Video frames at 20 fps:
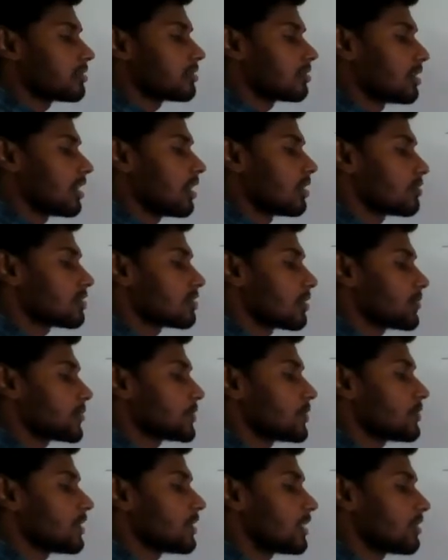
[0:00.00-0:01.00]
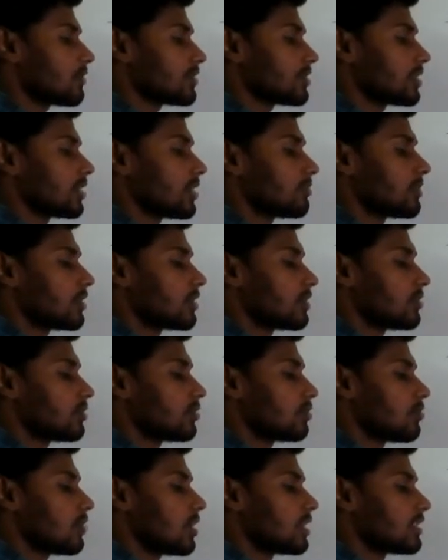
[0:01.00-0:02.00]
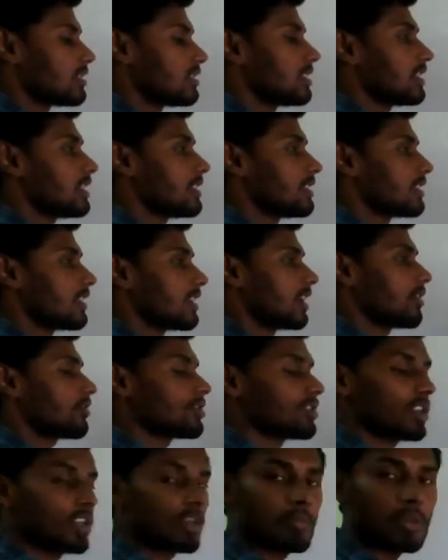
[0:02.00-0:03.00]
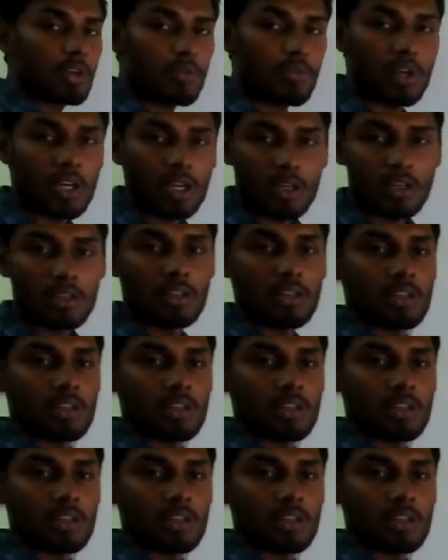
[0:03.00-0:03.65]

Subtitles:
So now substitute equation number 2 and 3 in the equation number 1.